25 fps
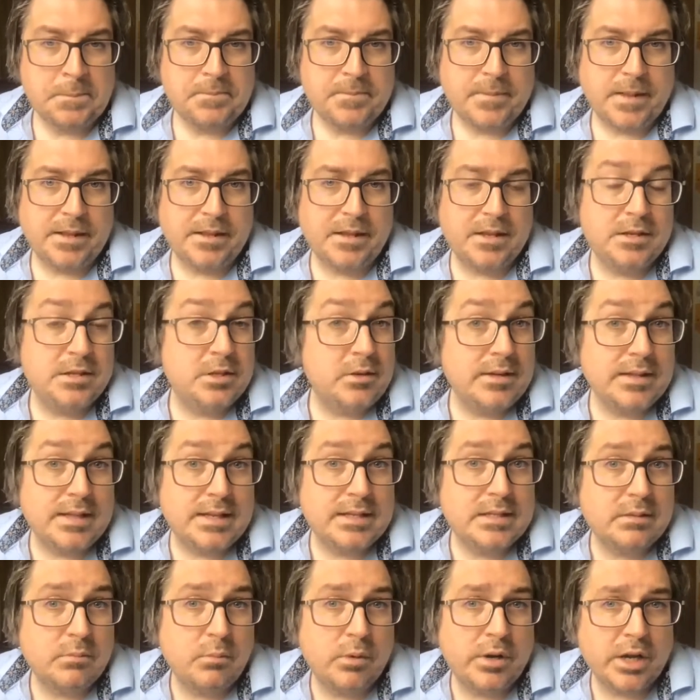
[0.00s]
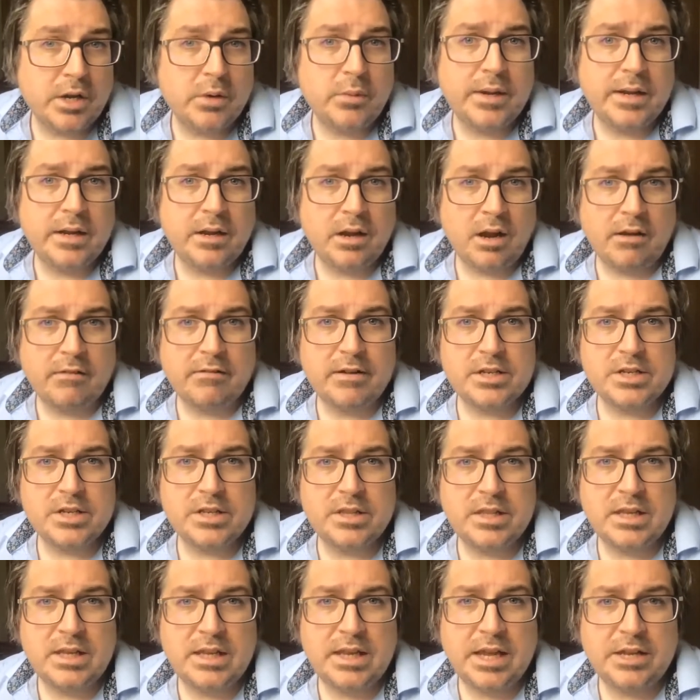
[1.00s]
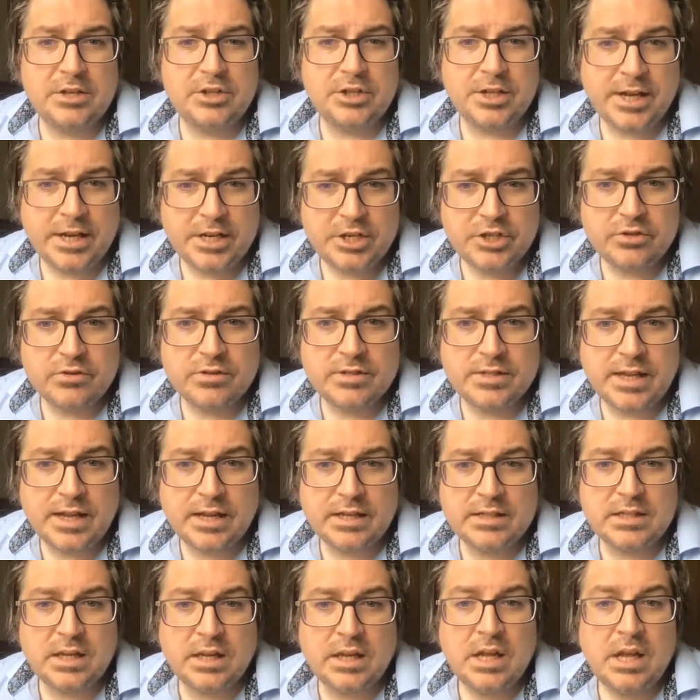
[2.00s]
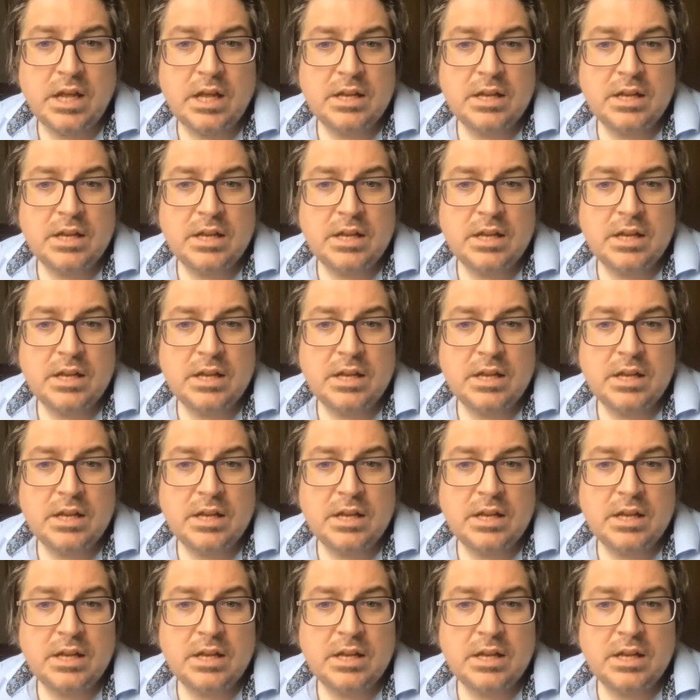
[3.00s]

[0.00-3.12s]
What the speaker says: And in doing this, we're going to encourage the educational sector